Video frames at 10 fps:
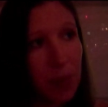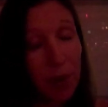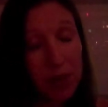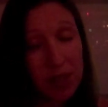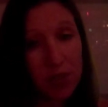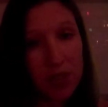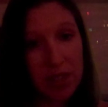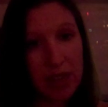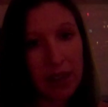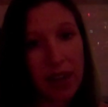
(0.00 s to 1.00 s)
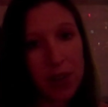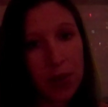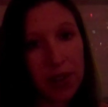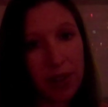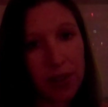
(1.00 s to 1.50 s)
The most interesting
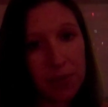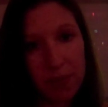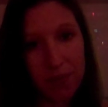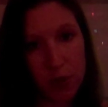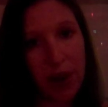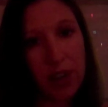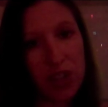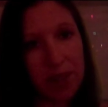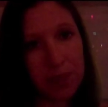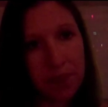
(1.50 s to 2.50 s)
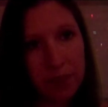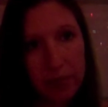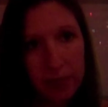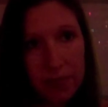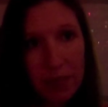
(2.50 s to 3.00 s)
editorial direction
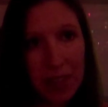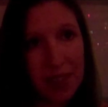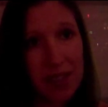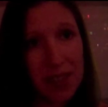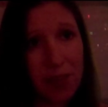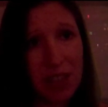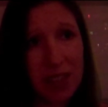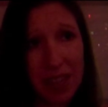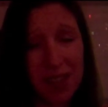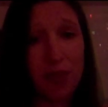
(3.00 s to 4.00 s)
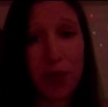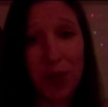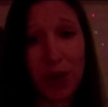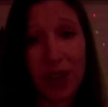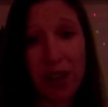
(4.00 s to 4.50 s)
is the stuff that doesn't
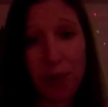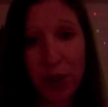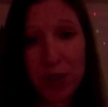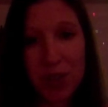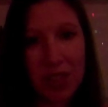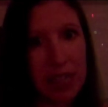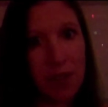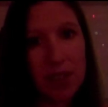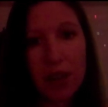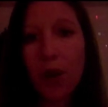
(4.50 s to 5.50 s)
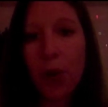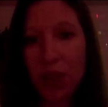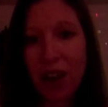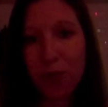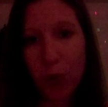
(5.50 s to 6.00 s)
feel good at first. It sounds like a whole
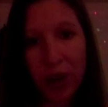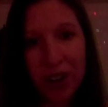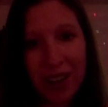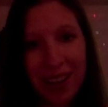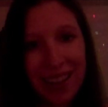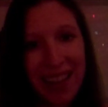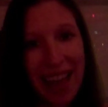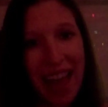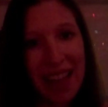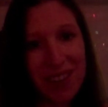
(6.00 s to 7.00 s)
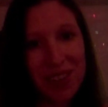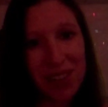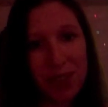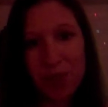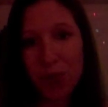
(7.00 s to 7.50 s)
lot of work, and
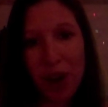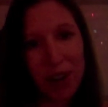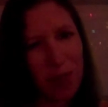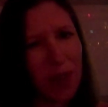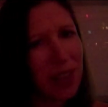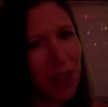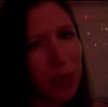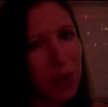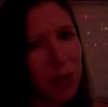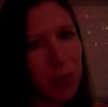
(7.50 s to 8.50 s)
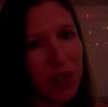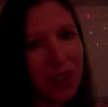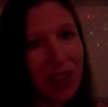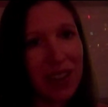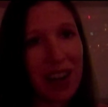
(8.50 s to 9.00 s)
you already felt like your book was
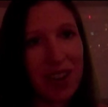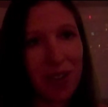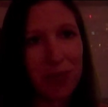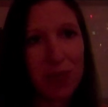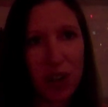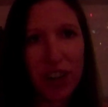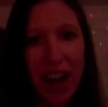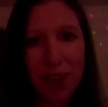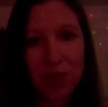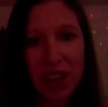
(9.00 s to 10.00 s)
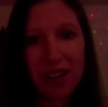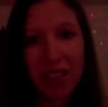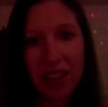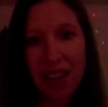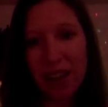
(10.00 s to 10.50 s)
pretty good, and you're kind of done
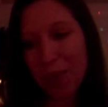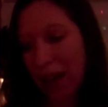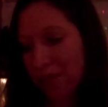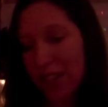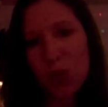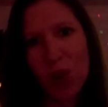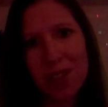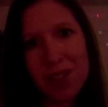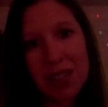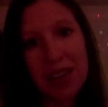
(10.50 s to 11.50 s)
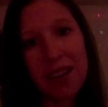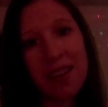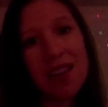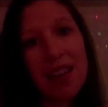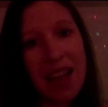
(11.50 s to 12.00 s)
thinking about this one scene,
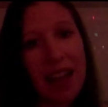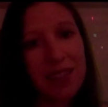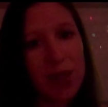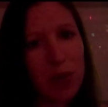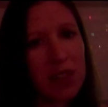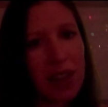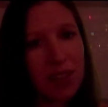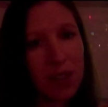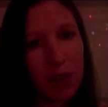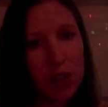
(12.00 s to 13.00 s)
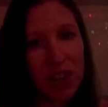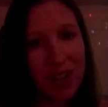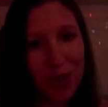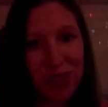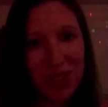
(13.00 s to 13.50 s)
and somebody's asking you to
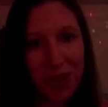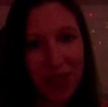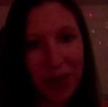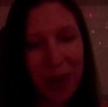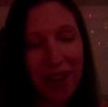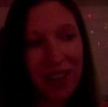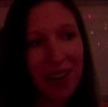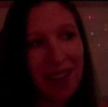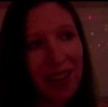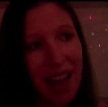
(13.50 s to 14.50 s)
change every single thing about it.